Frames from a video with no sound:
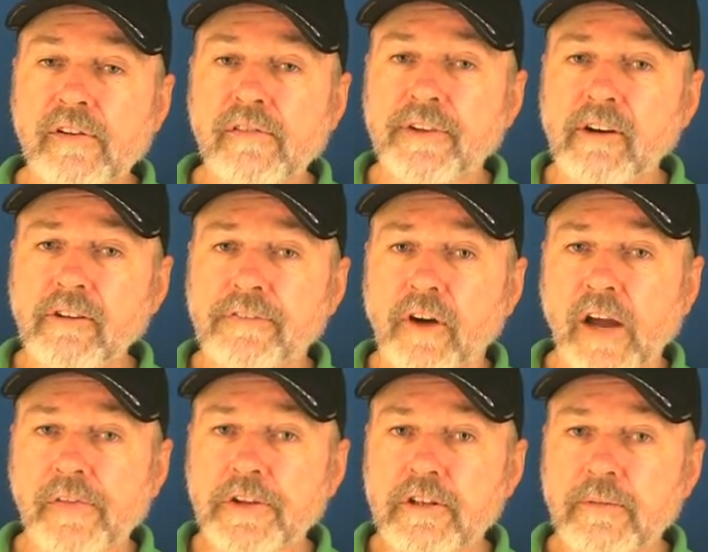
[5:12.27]
even
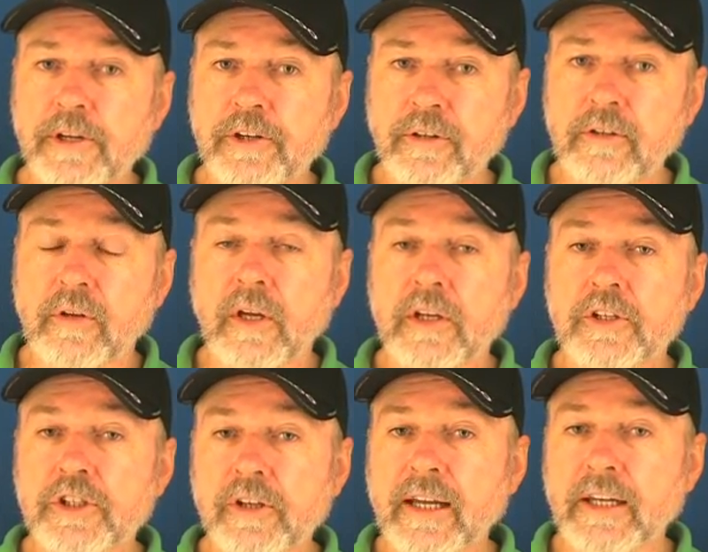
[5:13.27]
verified this to be
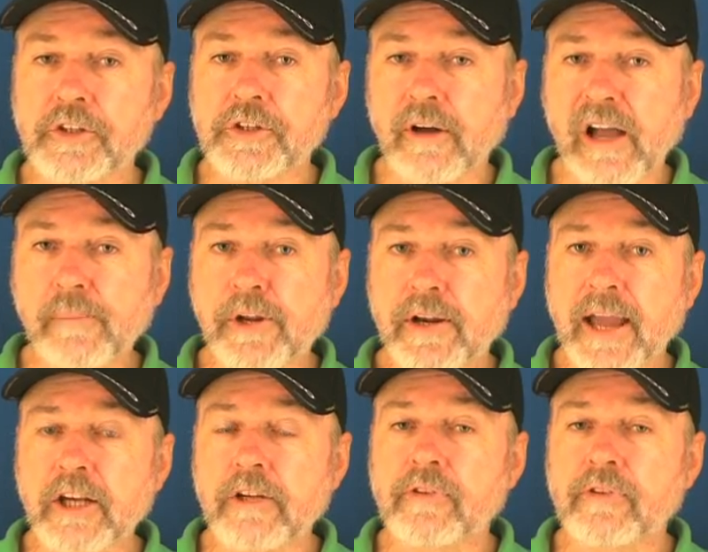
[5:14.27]
true. Psilocybin,